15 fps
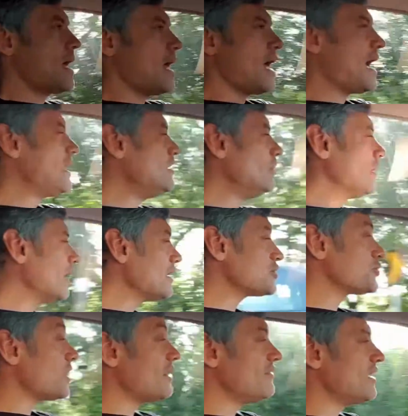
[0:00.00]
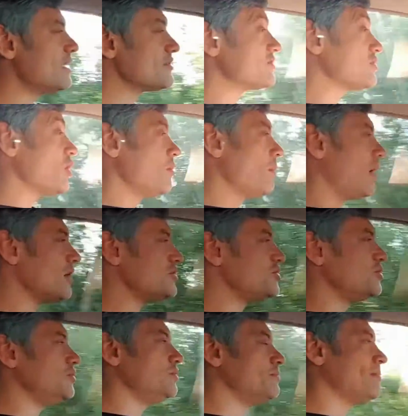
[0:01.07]
and you like driving it so much,
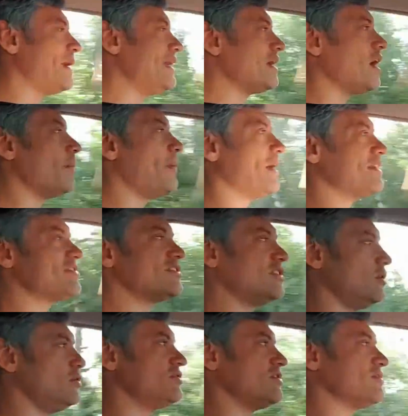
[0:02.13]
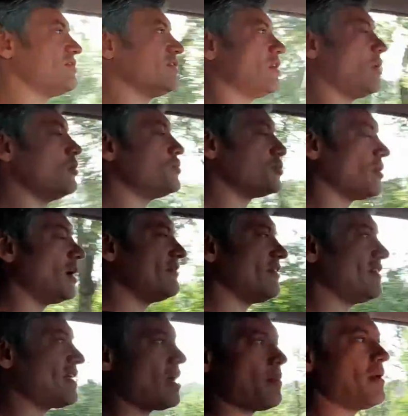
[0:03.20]
you make up excuses to go drive
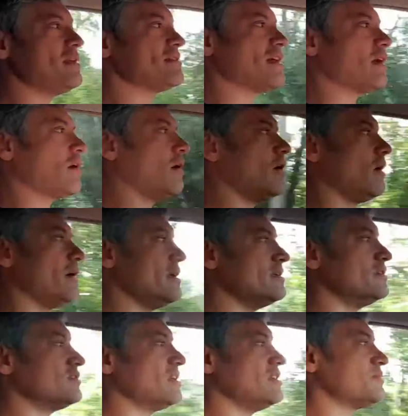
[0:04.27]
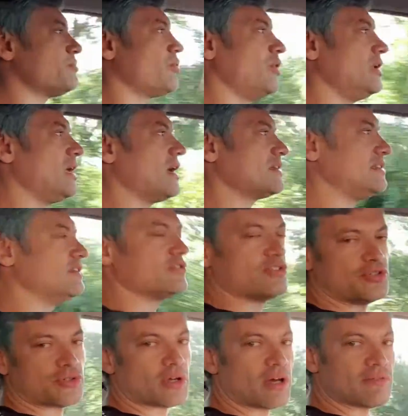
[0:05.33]
it. That means that car is pretty excellent to
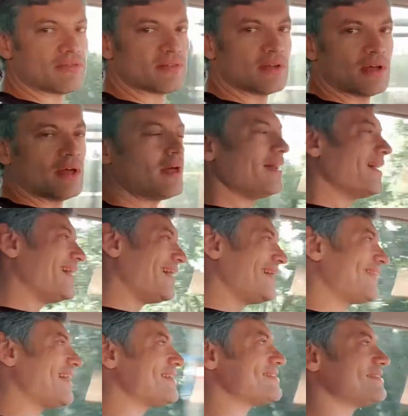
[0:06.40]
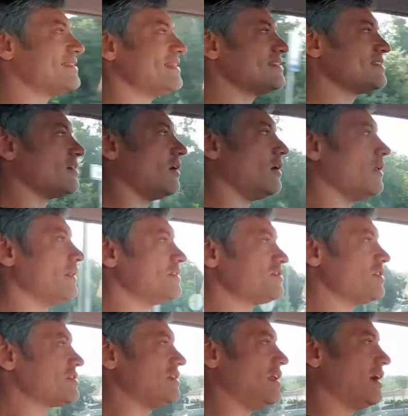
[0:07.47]
drive. And that's this car. It's
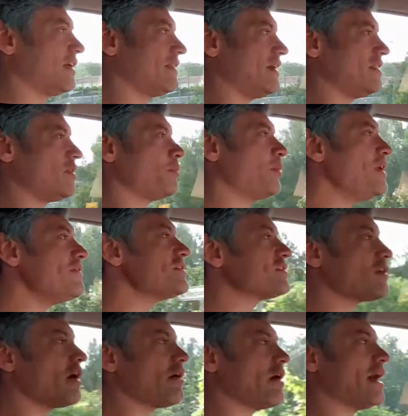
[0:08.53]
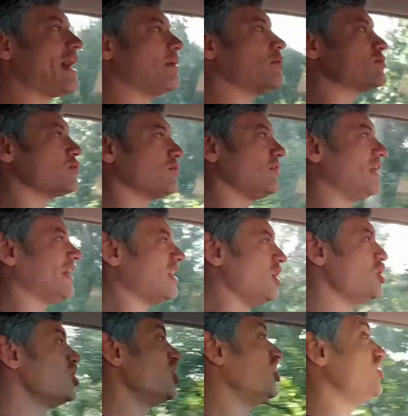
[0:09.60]
just like that. The previous car I had was sort of like
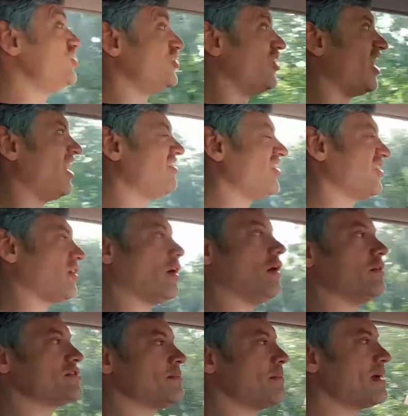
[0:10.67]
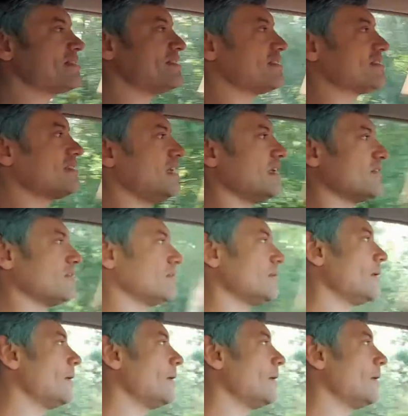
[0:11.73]
a driver's car. It was a Mazda 6.